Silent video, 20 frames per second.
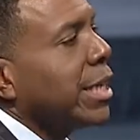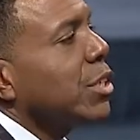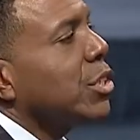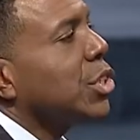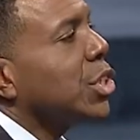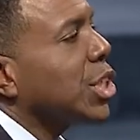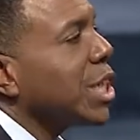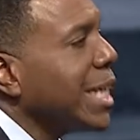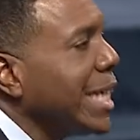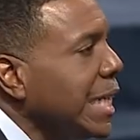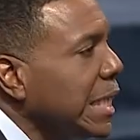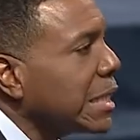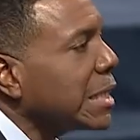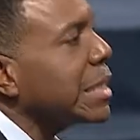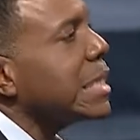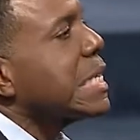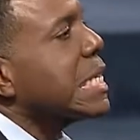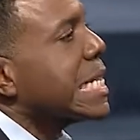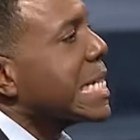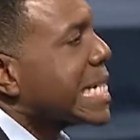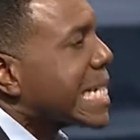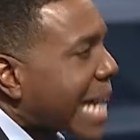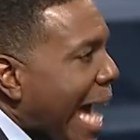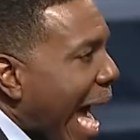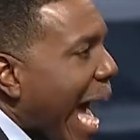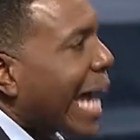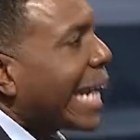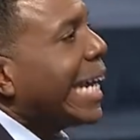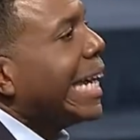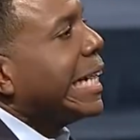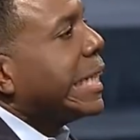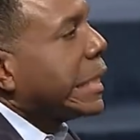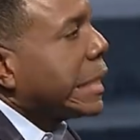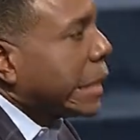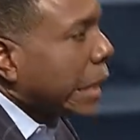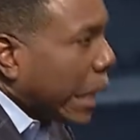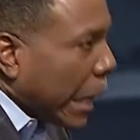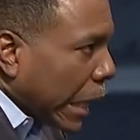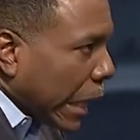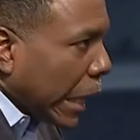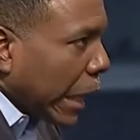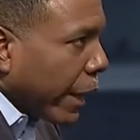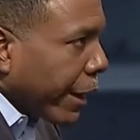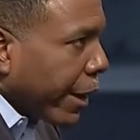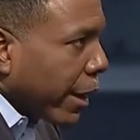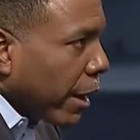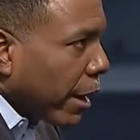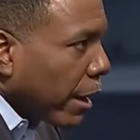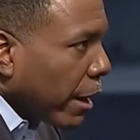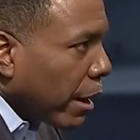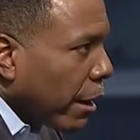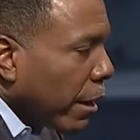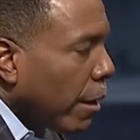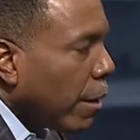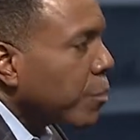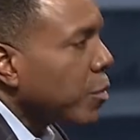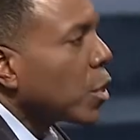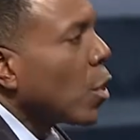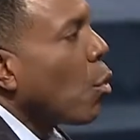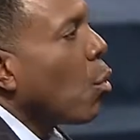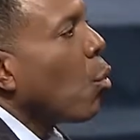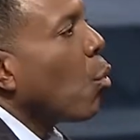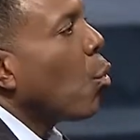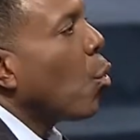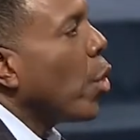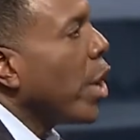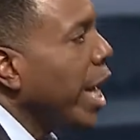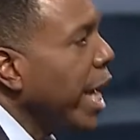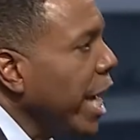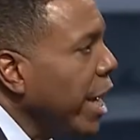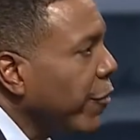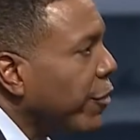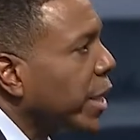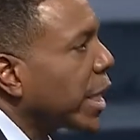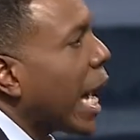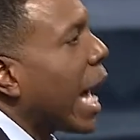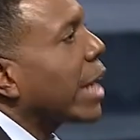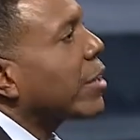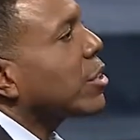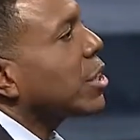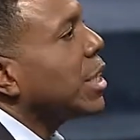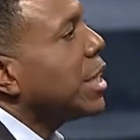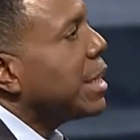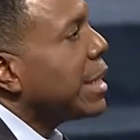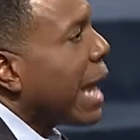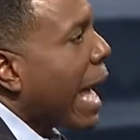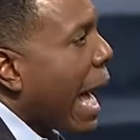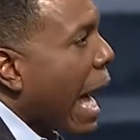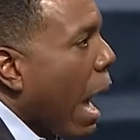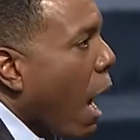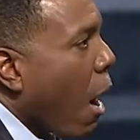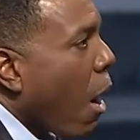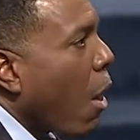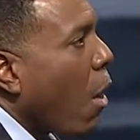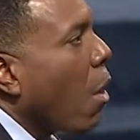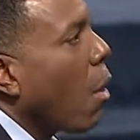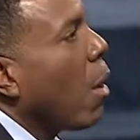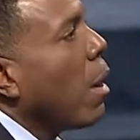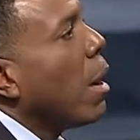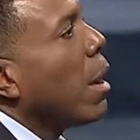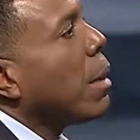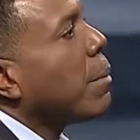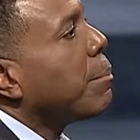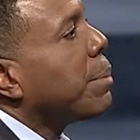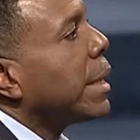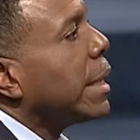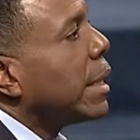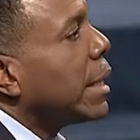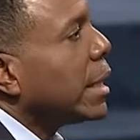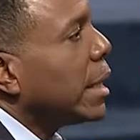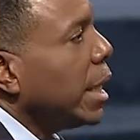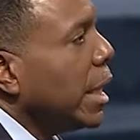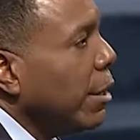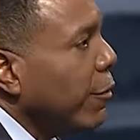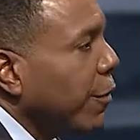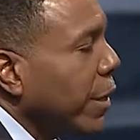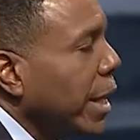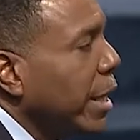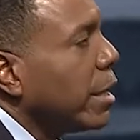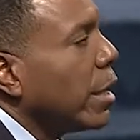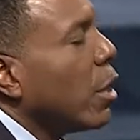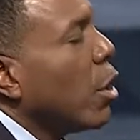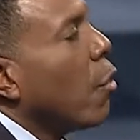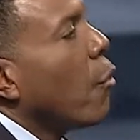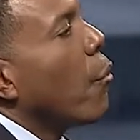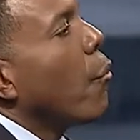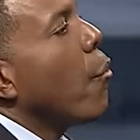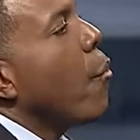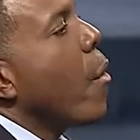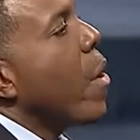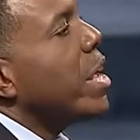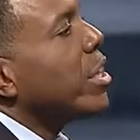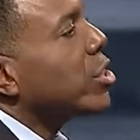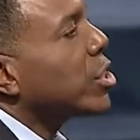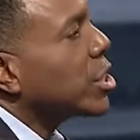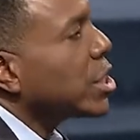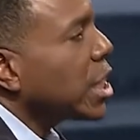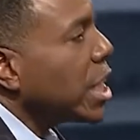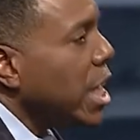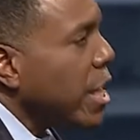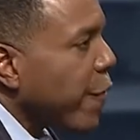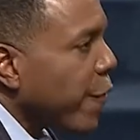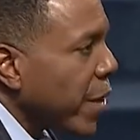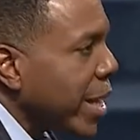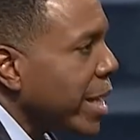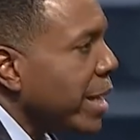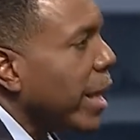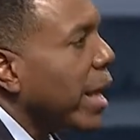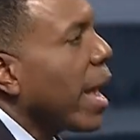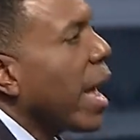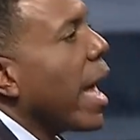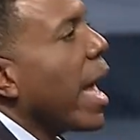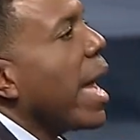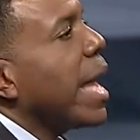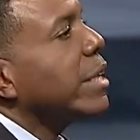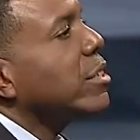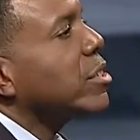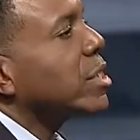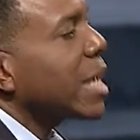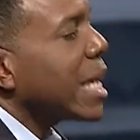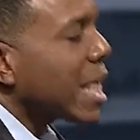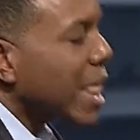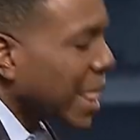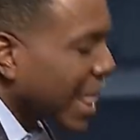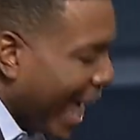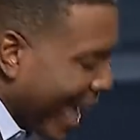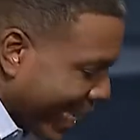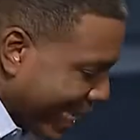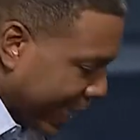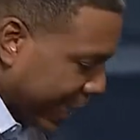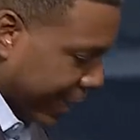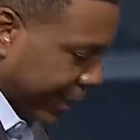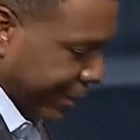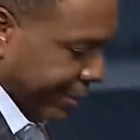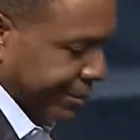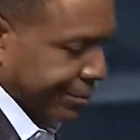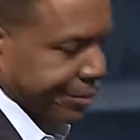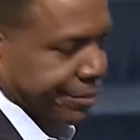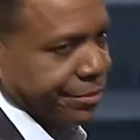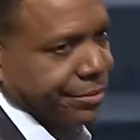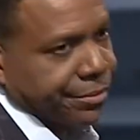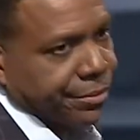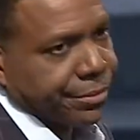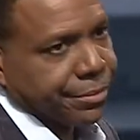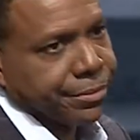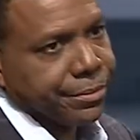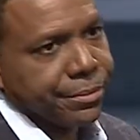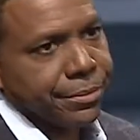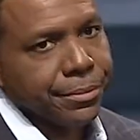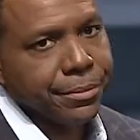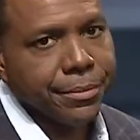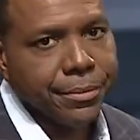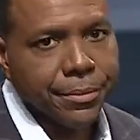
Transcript: Jesus got it done. We've got to now believe it, receive it, and say thank you. Amen.